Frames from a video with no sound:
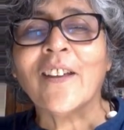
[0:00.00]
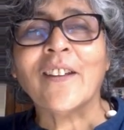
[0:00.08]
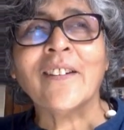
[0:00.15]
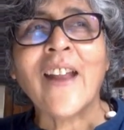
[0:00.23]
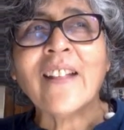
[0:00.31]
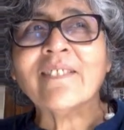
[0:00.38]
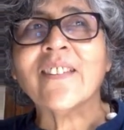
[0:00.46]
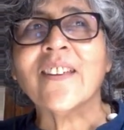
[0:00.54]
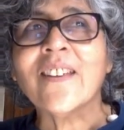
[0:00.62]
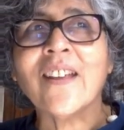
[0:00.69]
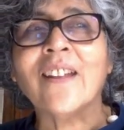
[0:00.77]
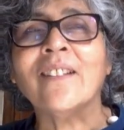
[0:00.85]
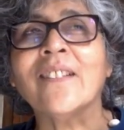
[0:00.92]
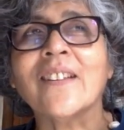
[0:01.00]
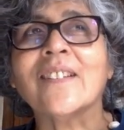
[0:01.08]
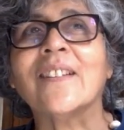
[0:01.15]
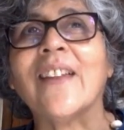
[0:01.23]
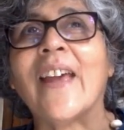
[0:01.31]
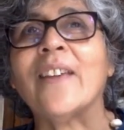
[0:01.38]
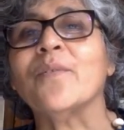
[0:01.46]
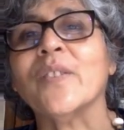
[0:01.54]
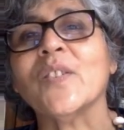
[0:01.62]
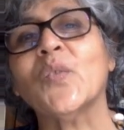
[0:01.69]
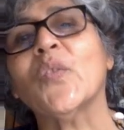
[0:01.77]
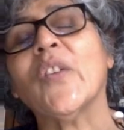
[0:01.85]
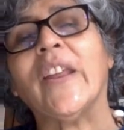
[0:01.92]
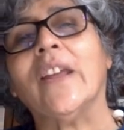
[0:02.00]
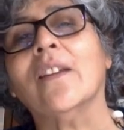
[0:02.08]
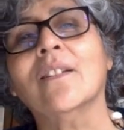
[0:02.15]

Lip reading: Nothing in this life is free.